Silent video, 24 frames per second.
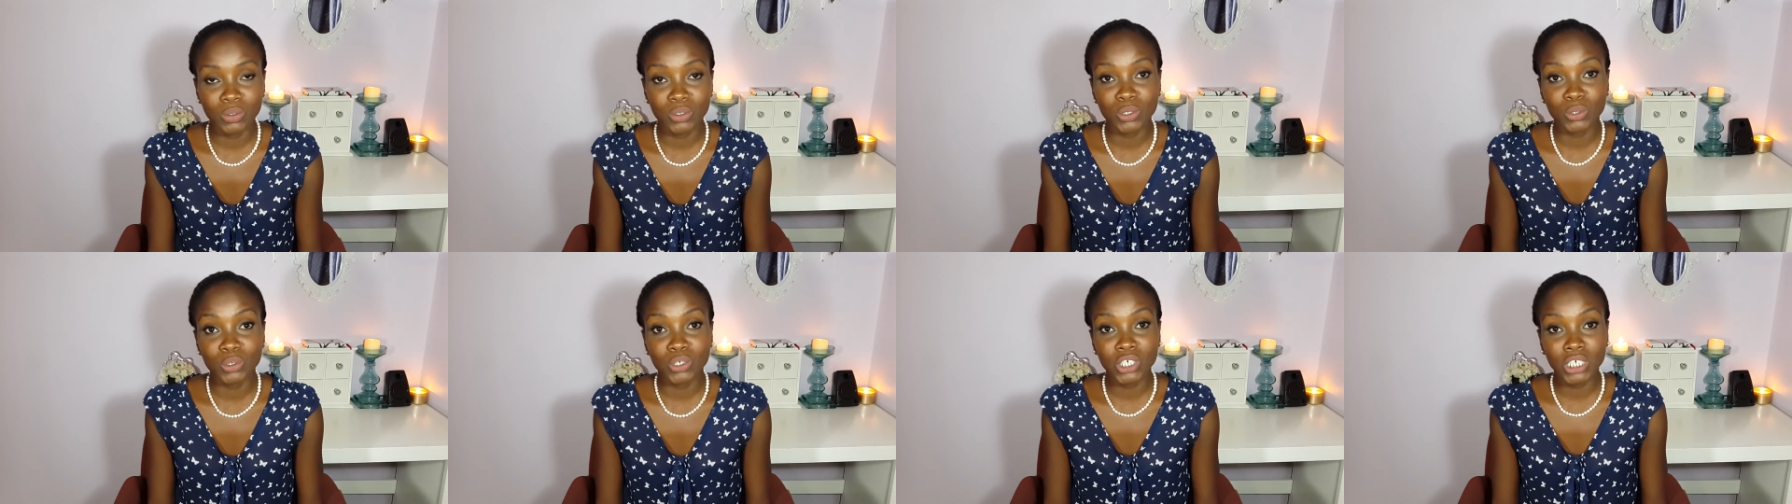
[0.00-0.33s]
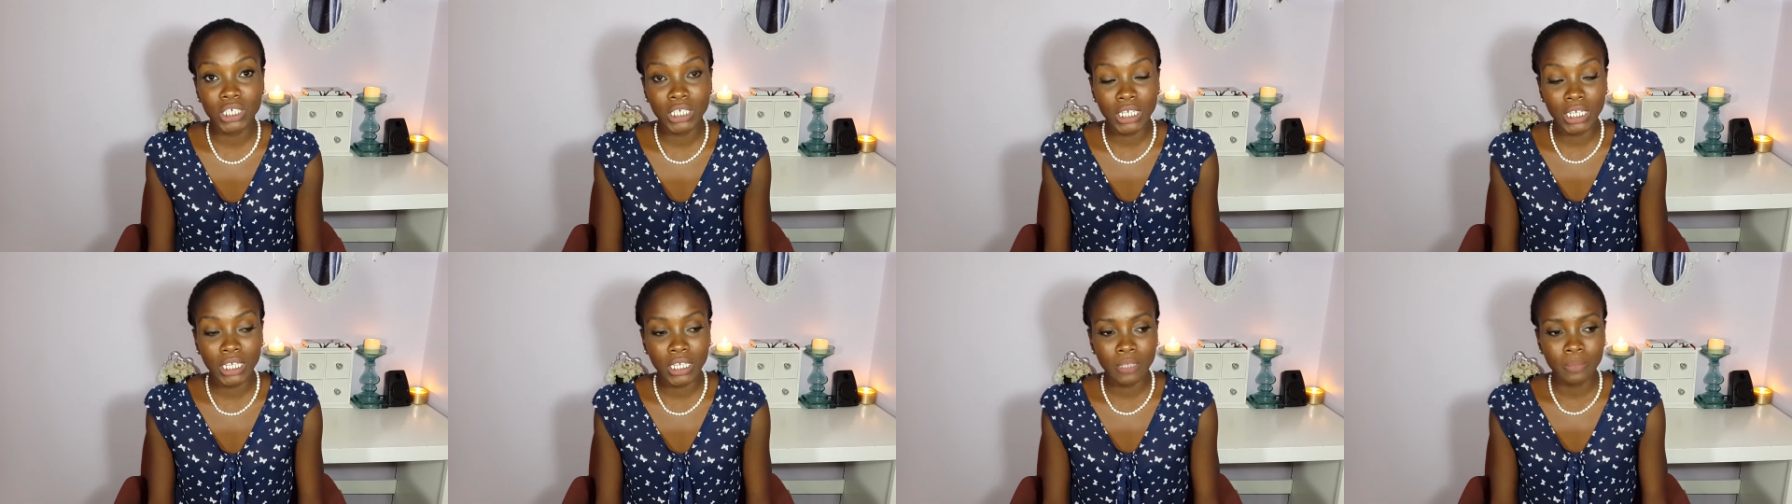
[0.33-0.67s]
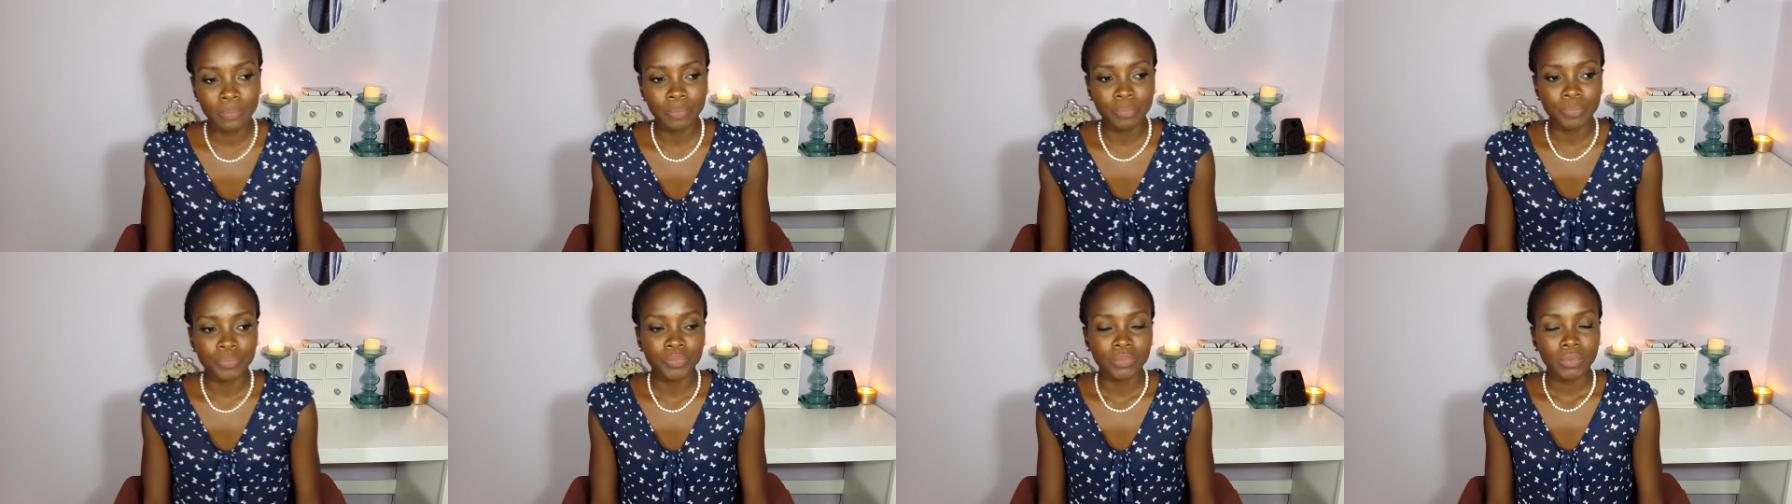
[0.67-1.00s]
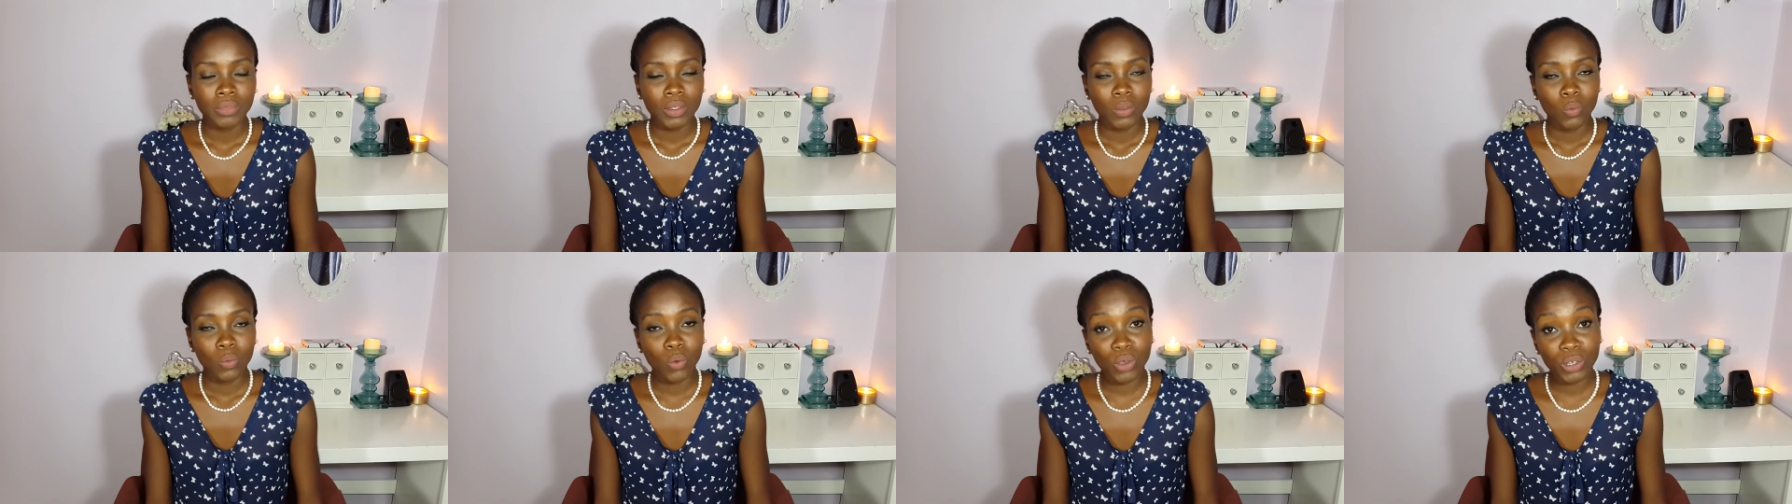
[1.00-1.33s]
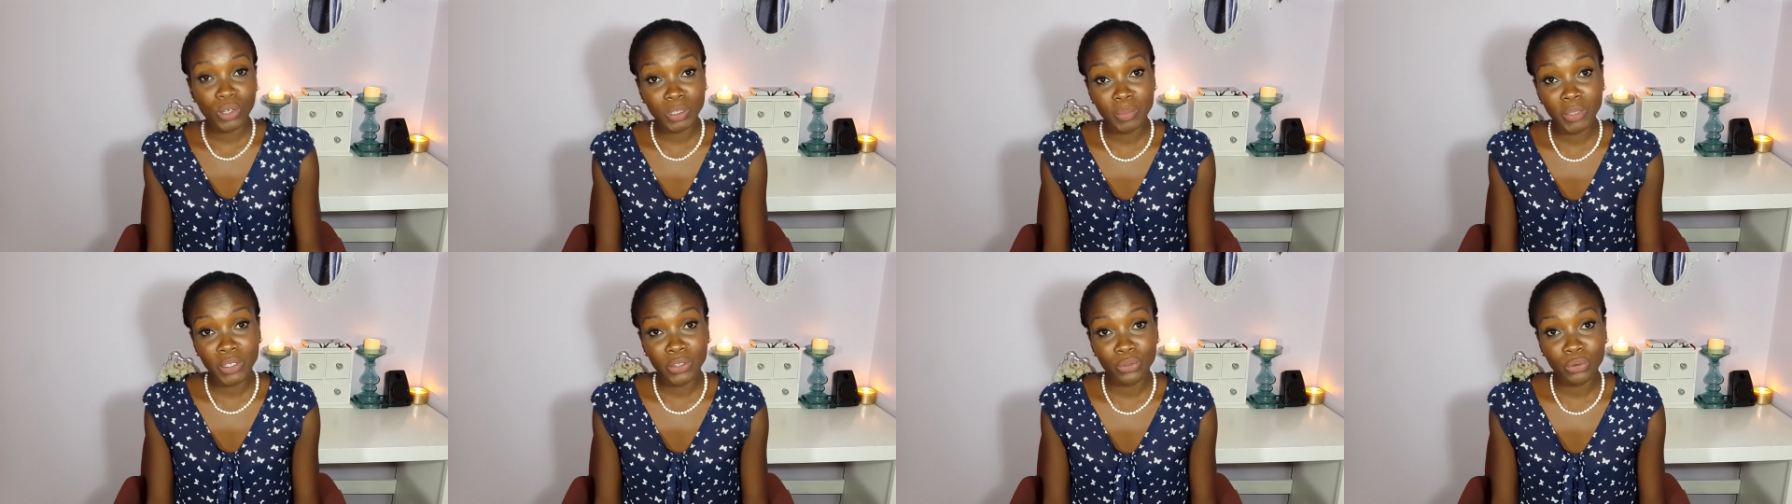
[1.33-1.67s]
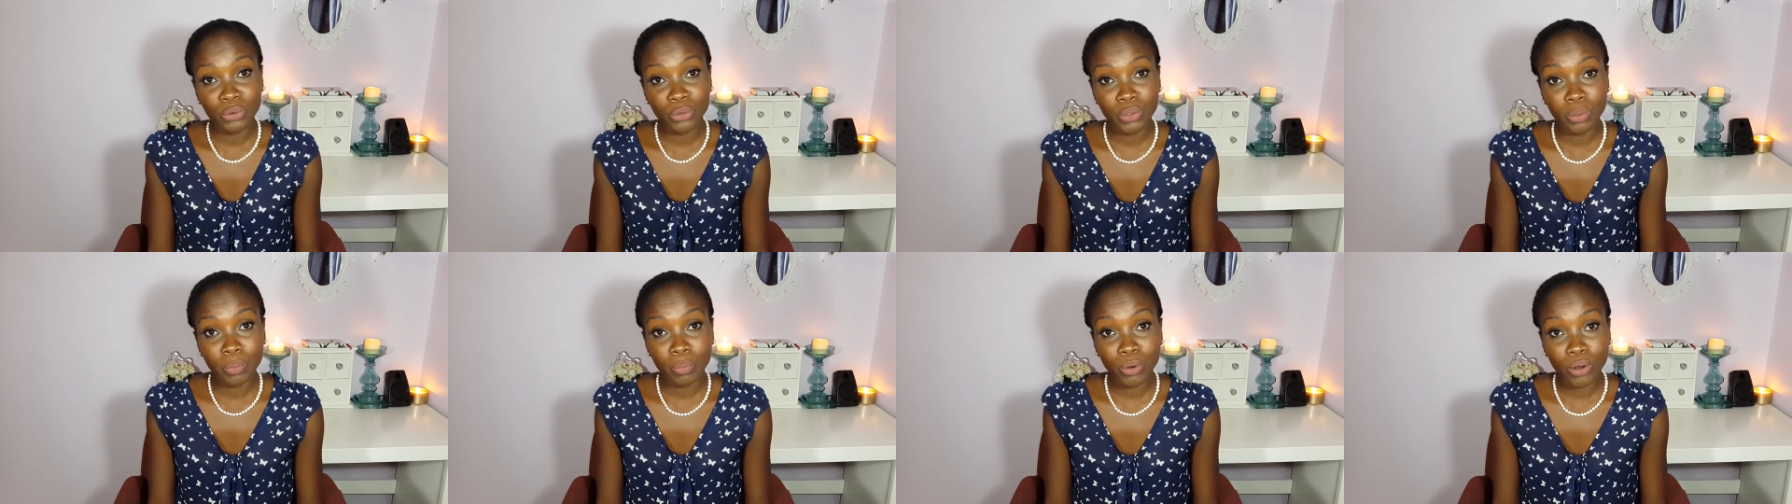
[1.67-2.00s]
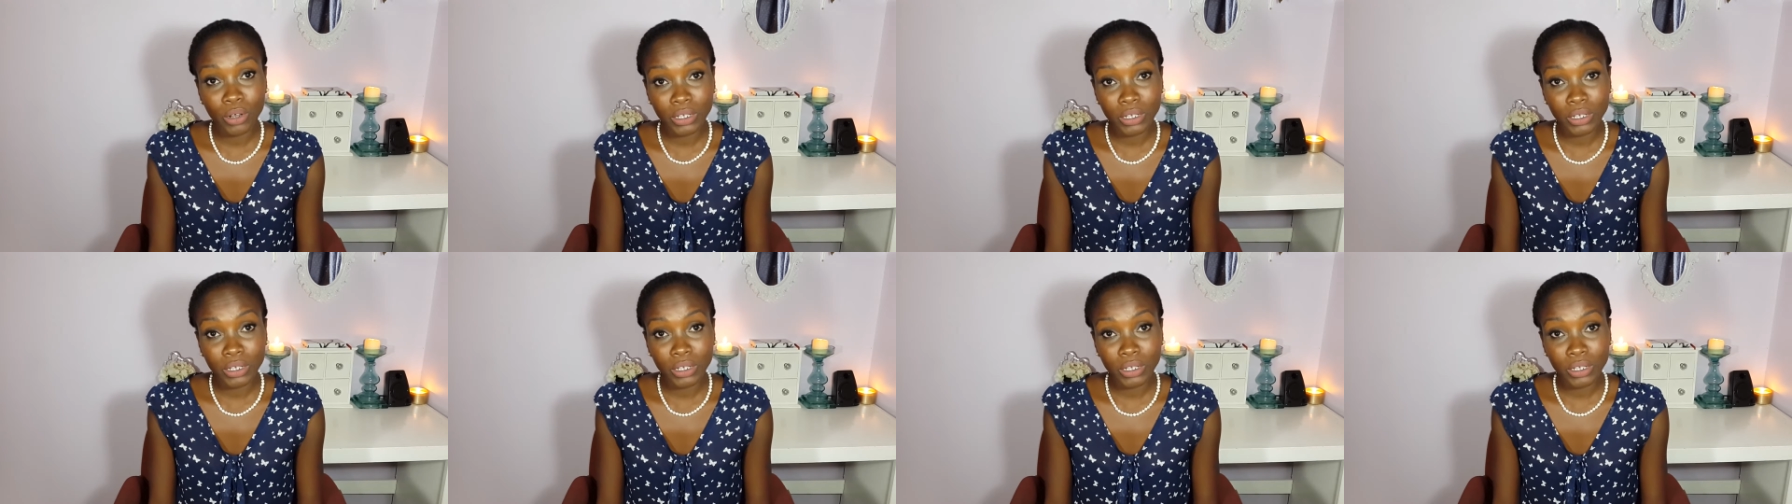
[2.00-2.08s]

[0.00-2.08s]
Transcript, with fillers: So she walks me through the